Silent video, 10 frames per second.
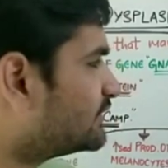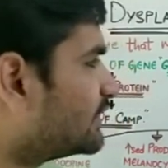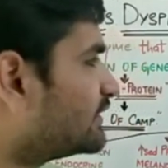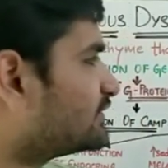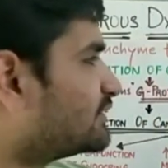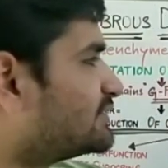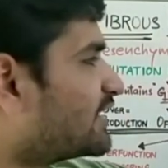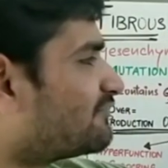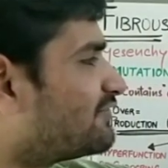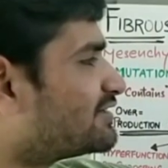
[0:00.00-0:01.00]
that is the
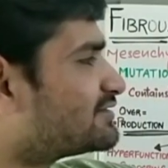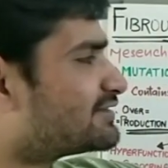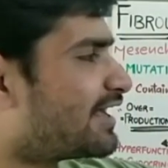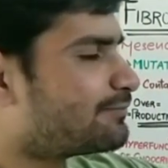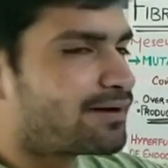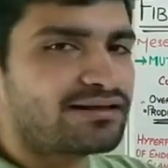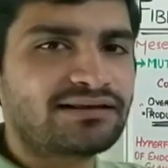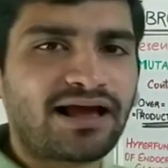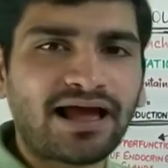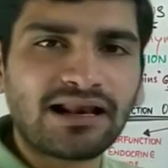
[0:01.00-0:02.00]
Jaffe's type
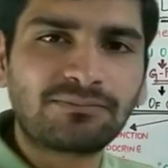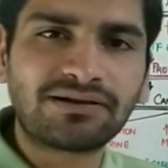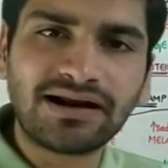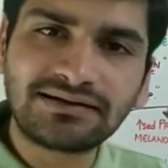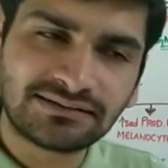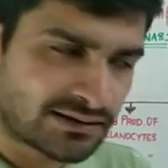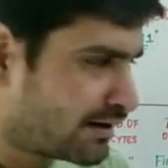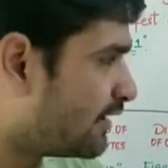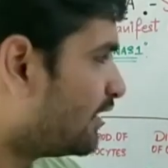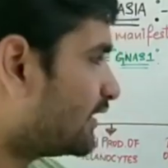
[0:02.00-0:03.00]
and the Albright's
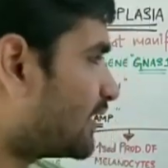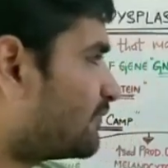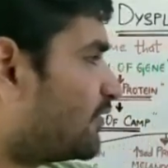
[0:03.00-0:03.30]
type.